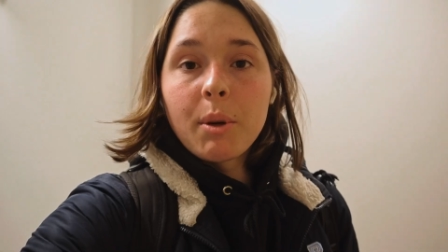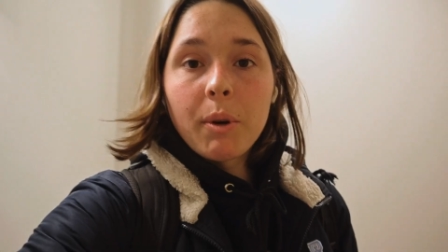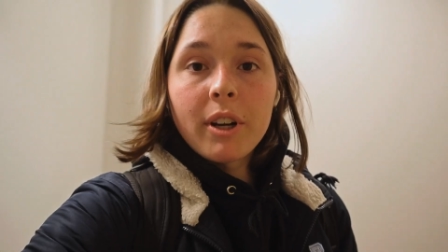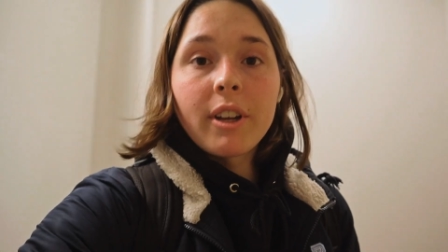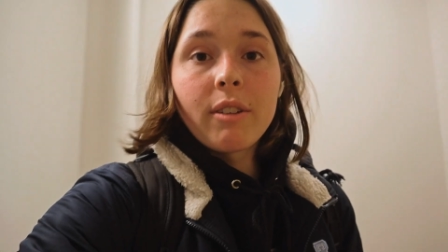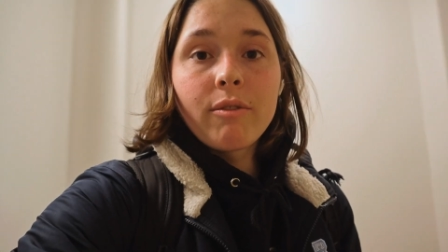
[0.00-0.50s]
I've been
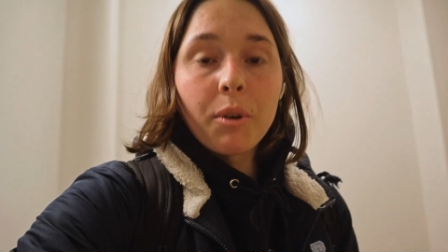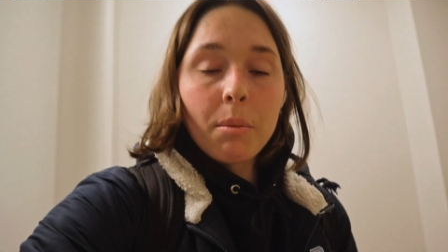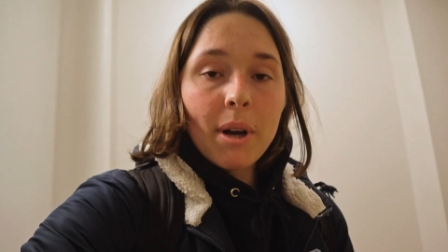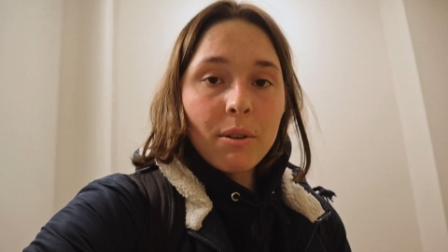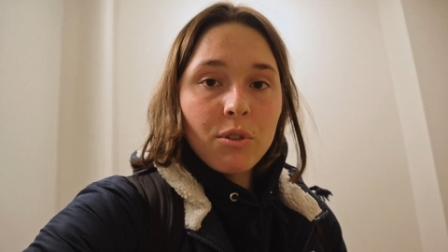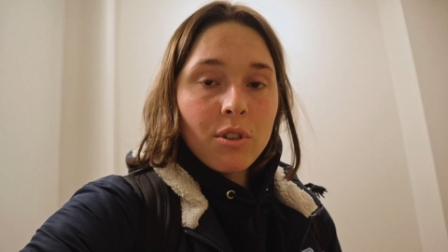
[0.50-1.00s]
working for
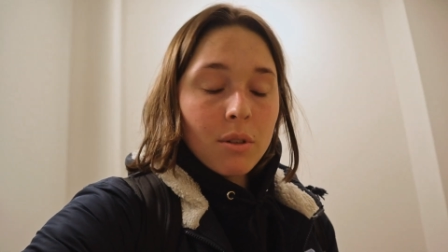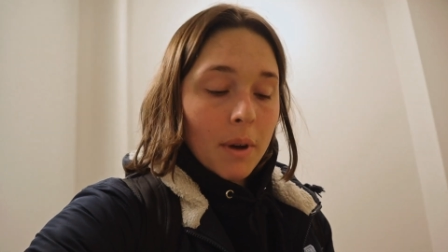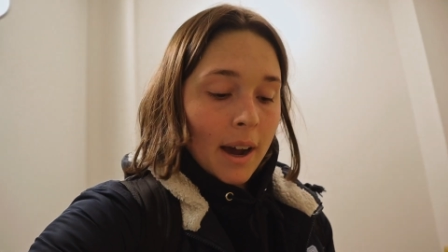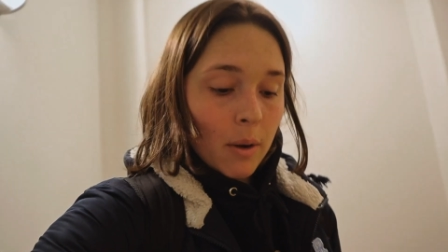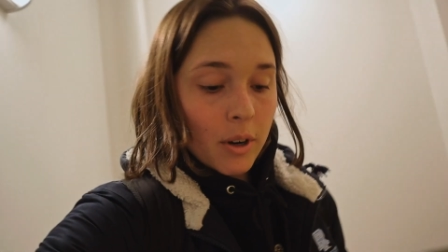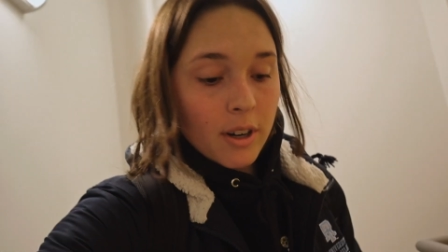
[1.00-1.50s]
about two
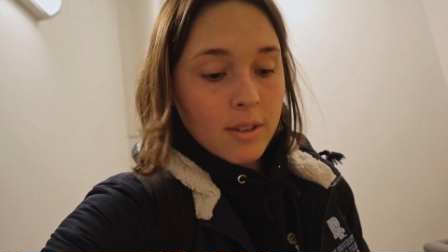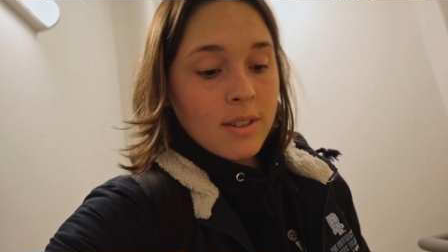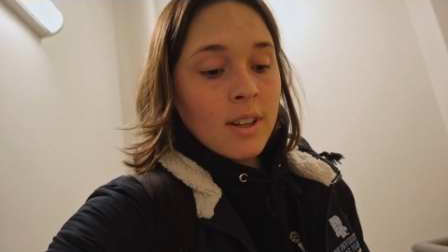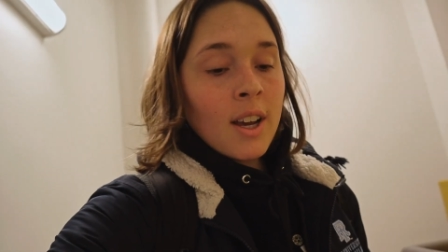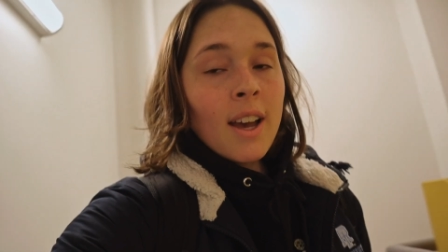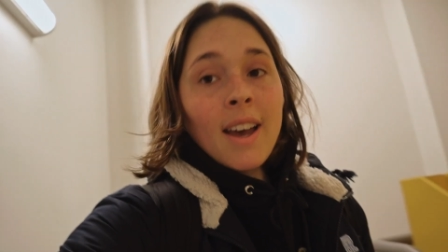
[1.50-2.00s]

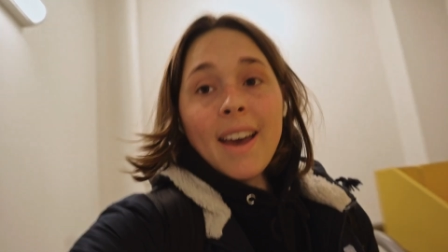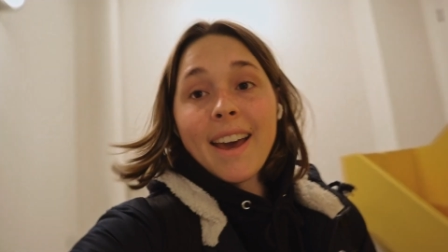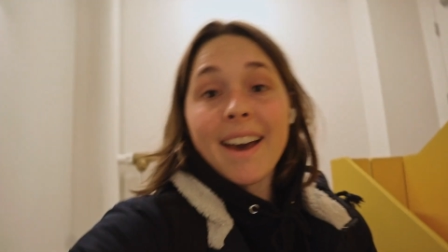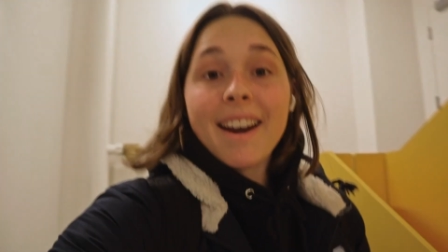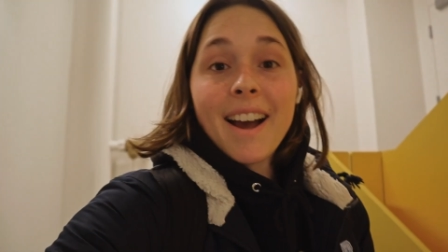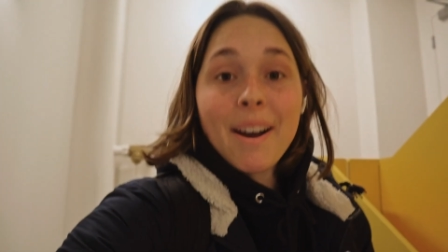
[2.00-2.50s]
hours
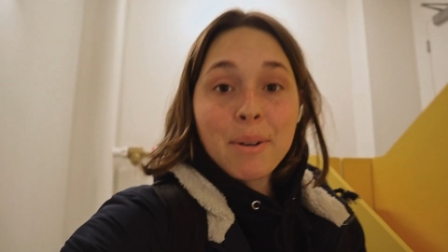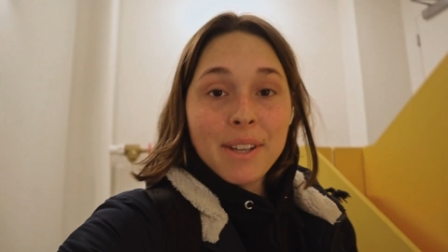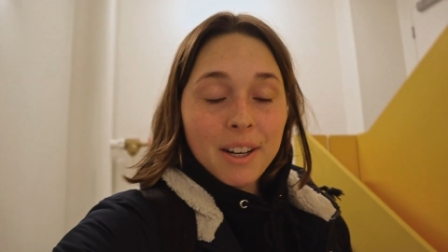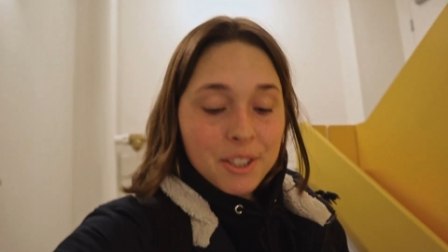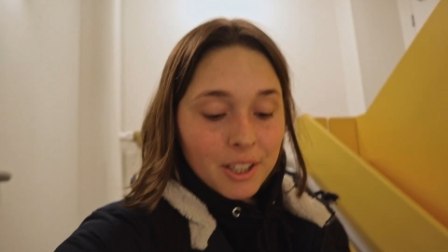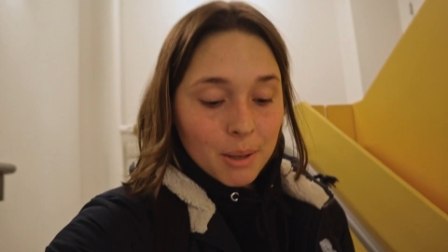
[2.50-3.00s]
and I was
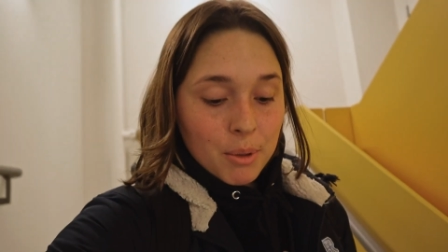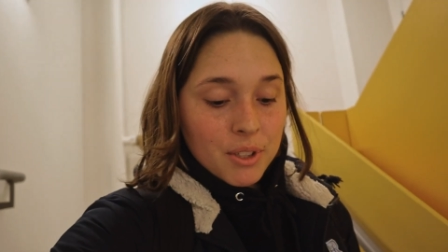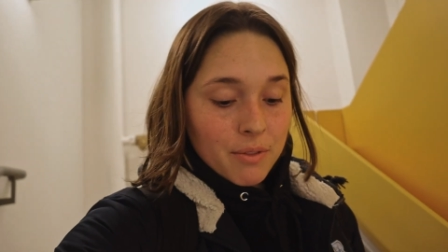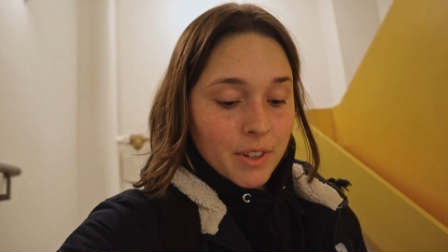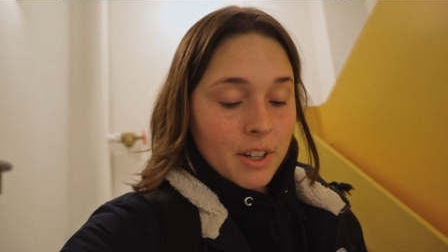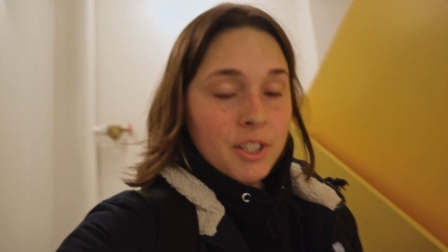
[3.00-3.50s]
actually able
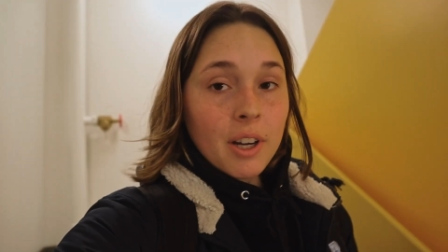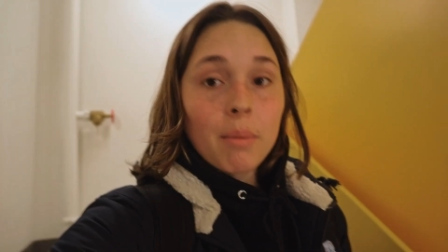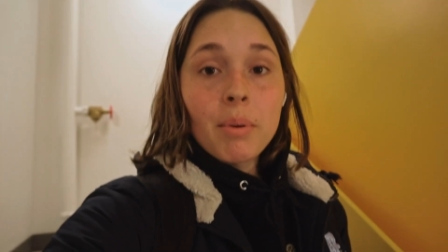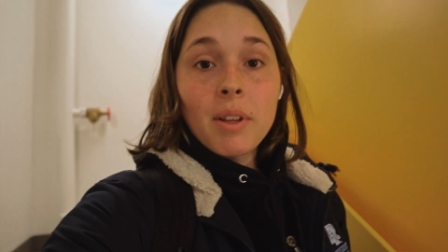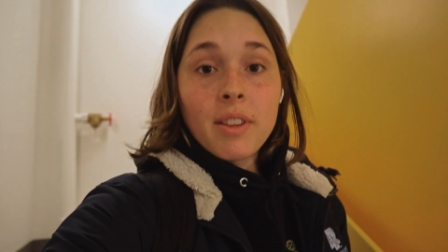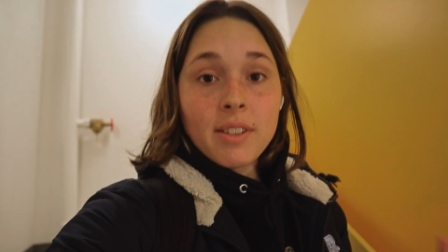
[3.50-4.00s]
to finish
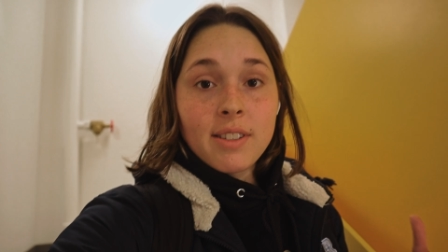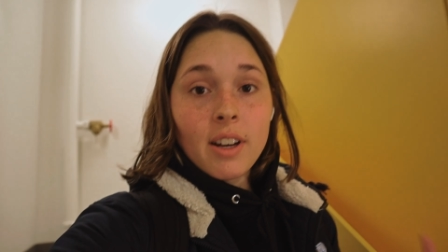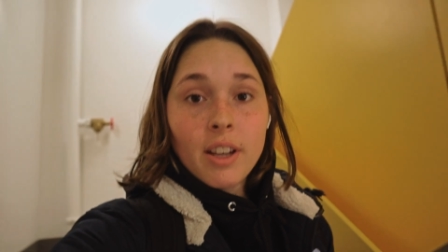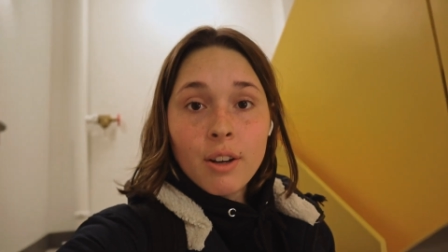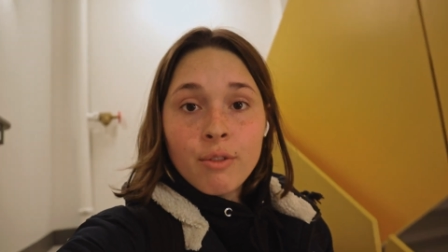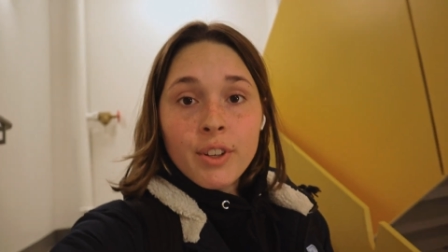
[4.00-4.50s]
up the
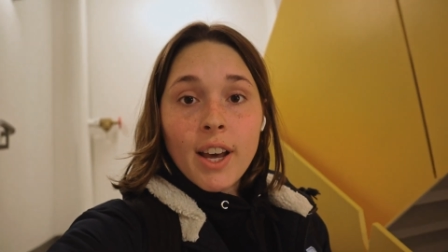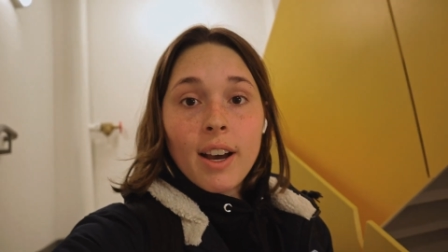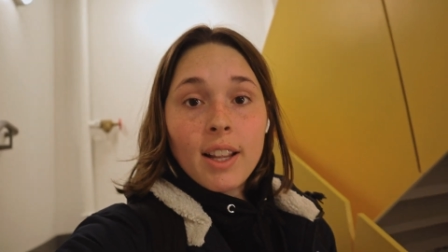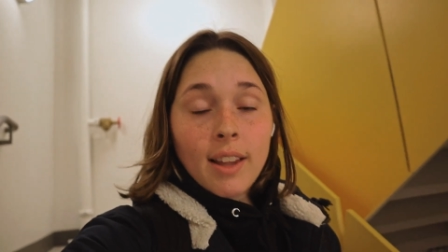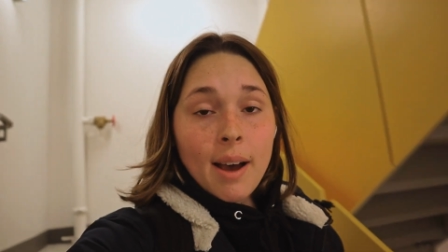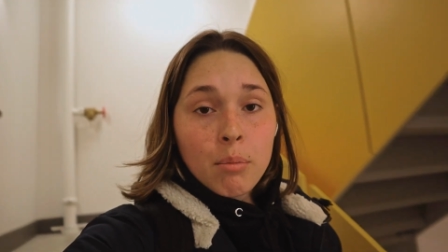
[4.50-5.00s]
studying for
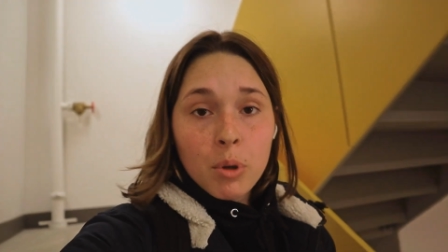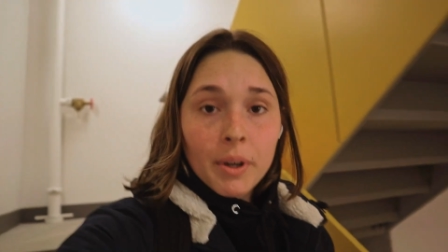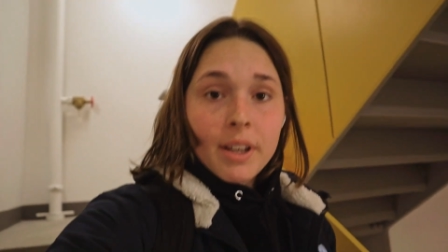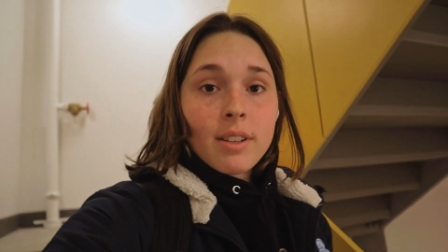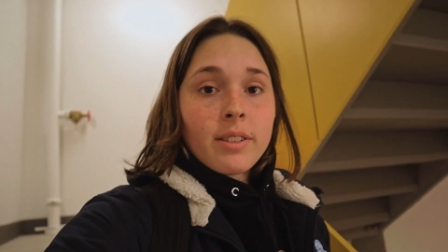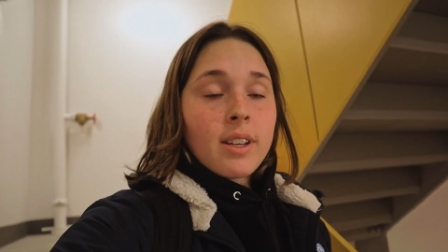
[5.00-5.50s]
that lab
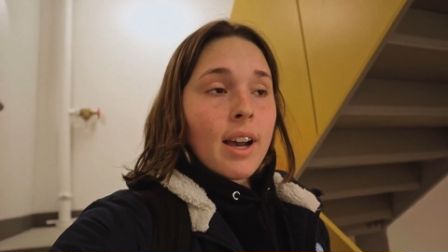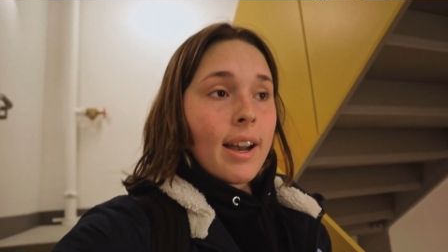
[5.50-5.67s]
quiz.